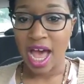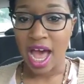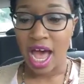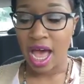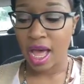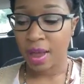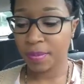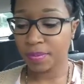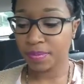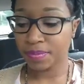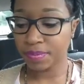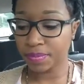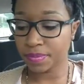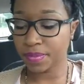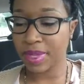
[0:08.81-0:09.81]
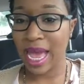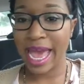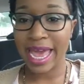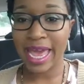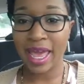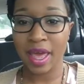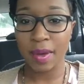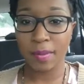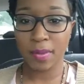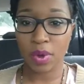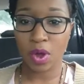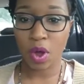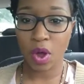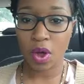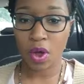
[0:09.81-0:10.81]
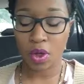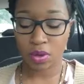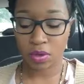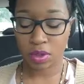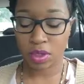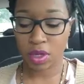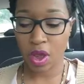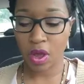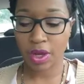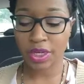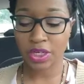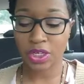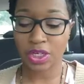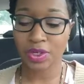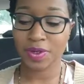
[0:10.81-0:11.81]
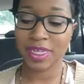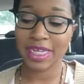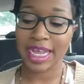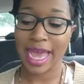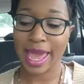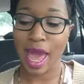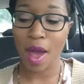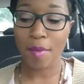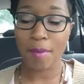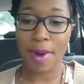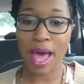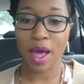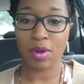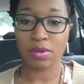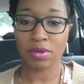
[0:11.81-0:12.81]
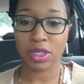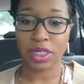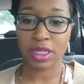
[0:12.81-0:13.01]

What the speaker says: I am talking to you today about